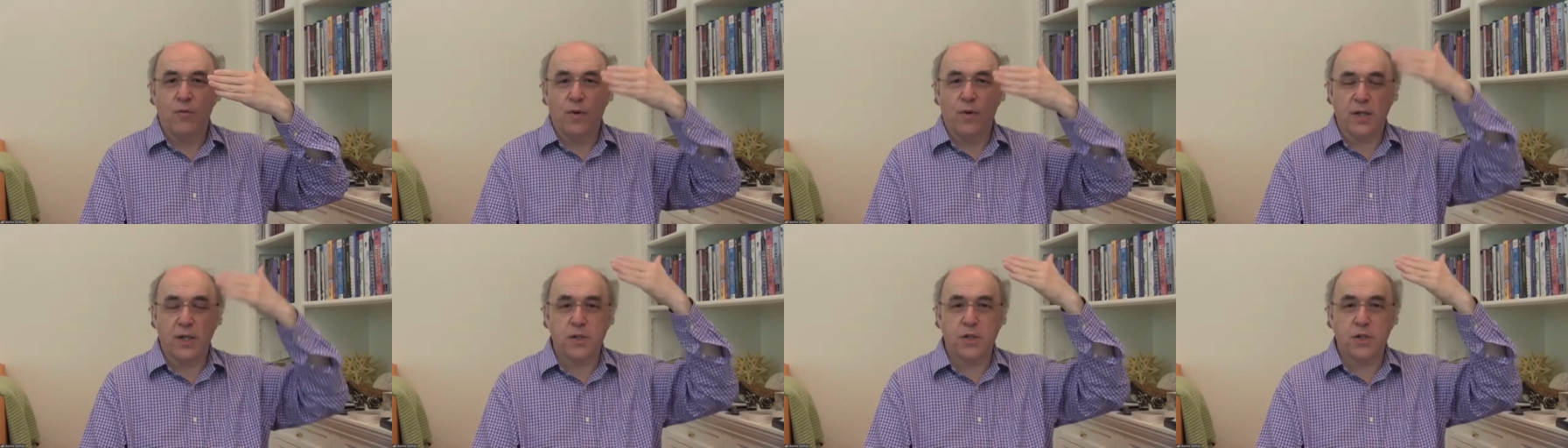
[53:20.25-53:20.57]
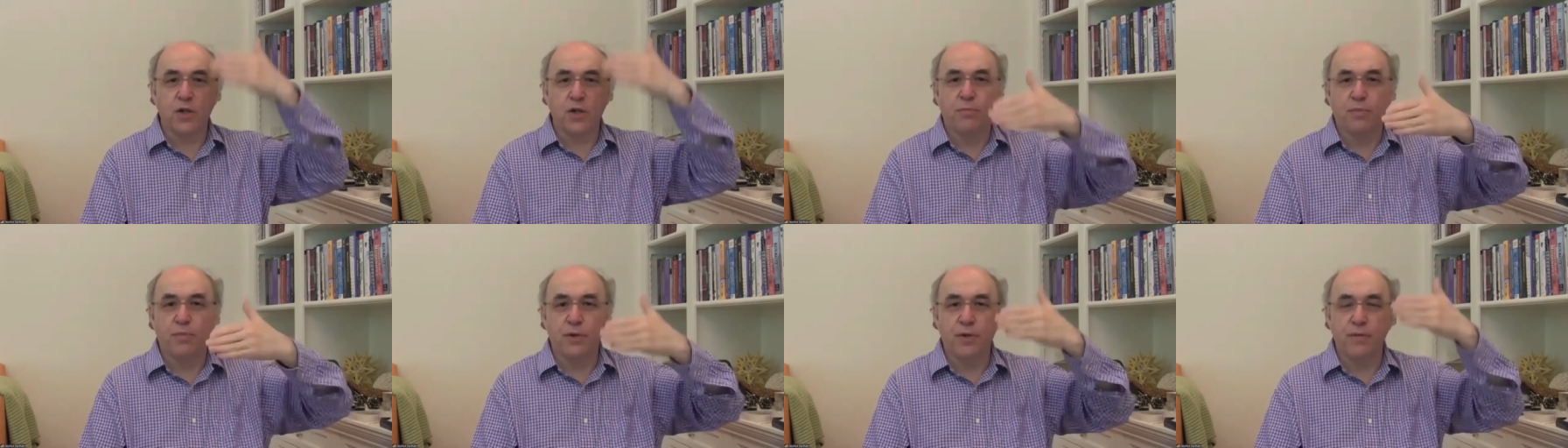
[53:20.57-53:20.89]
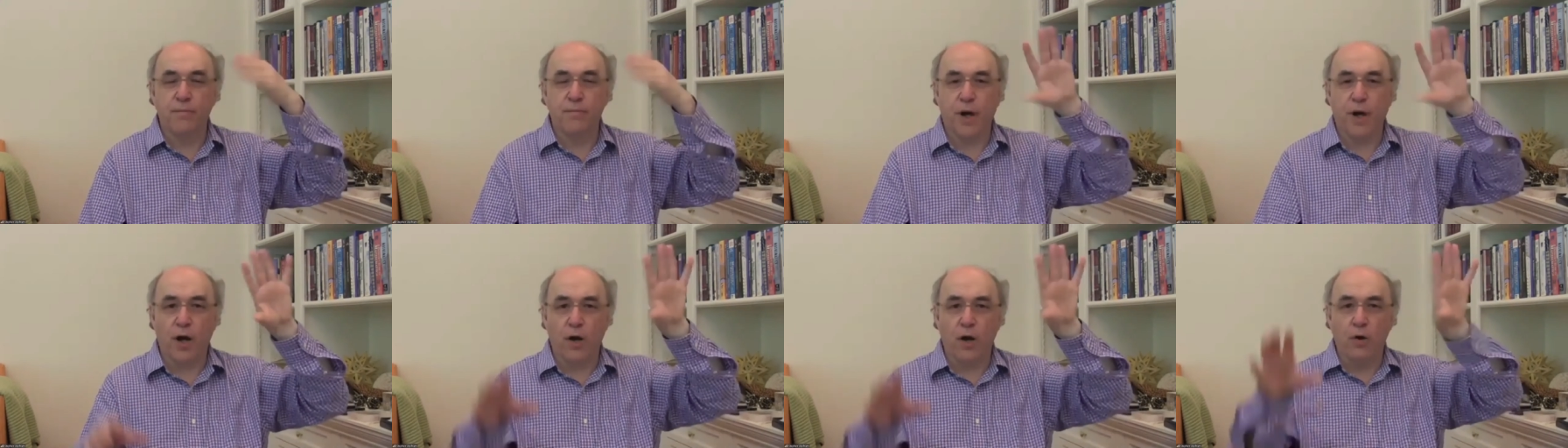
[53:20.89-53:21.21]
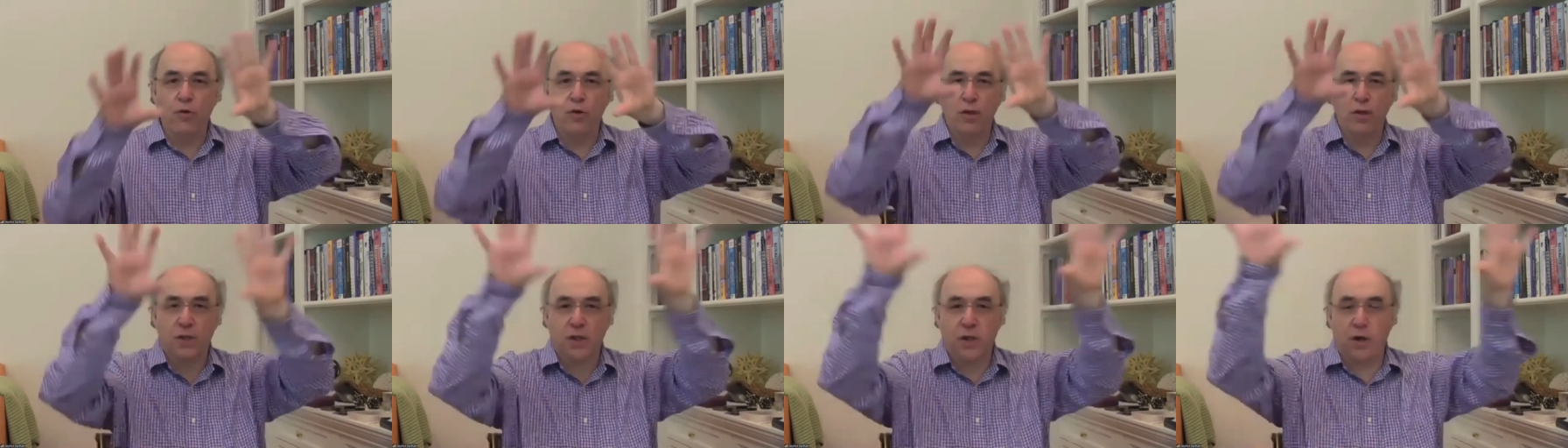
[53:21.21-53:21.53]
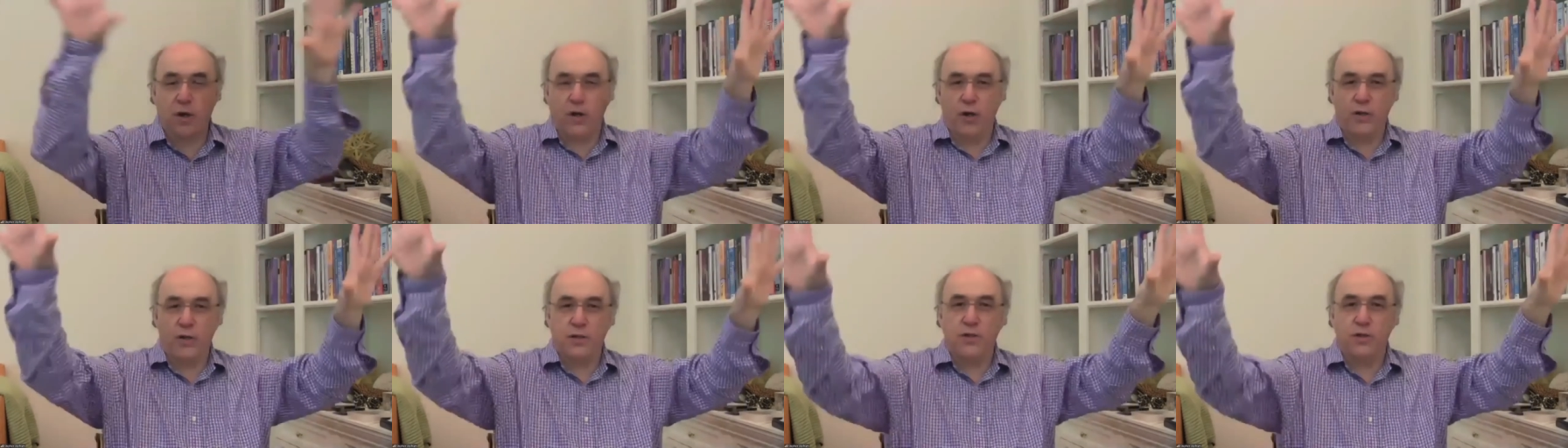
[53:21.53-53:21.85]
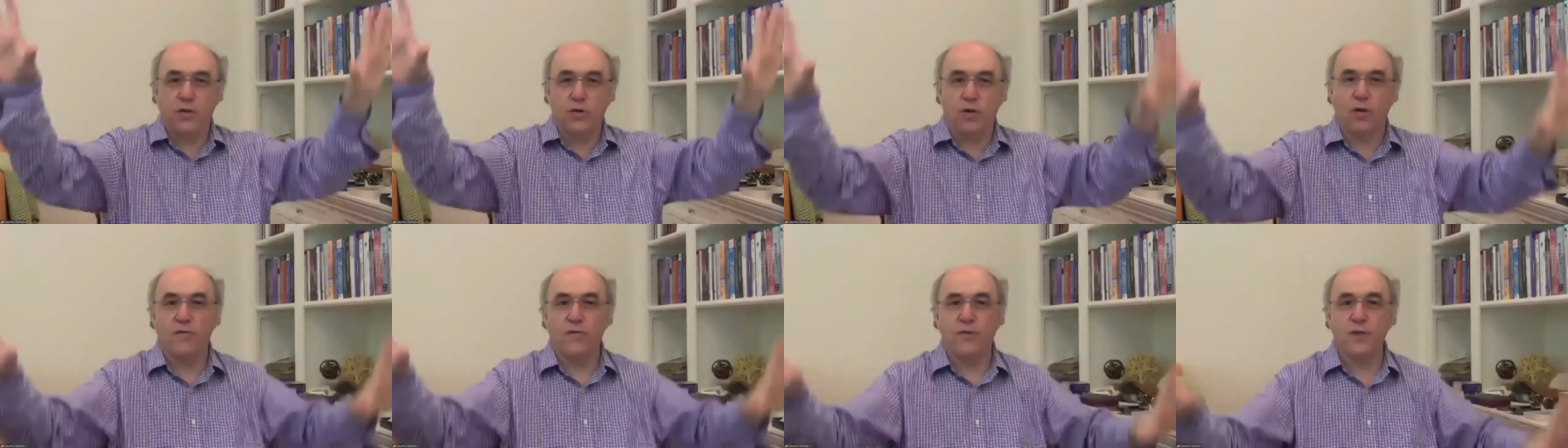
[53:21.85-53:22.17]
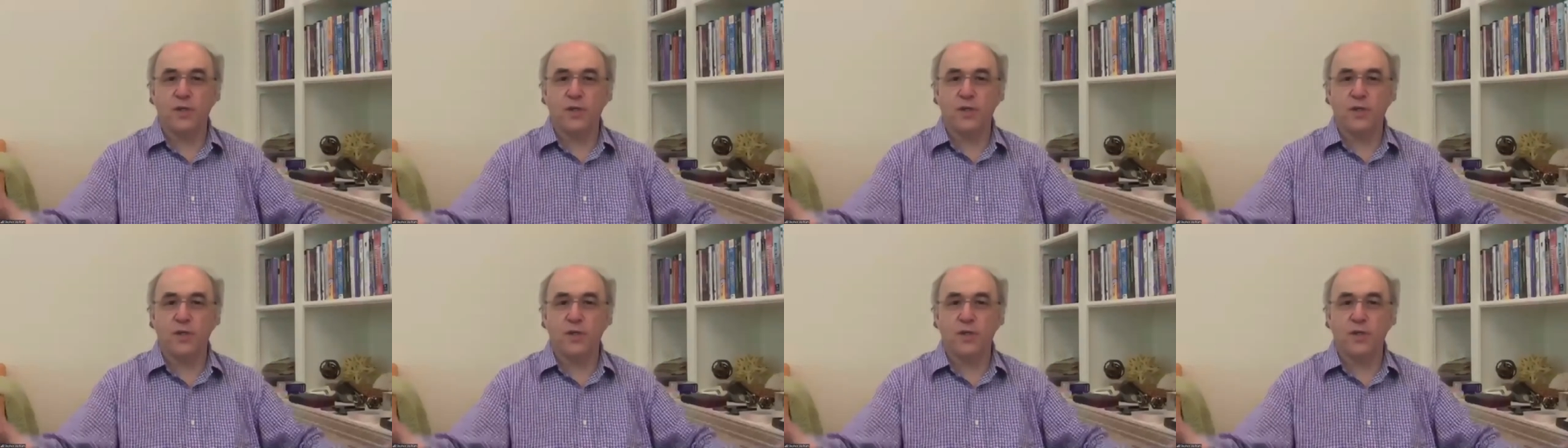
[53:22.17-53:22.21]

superimposed on your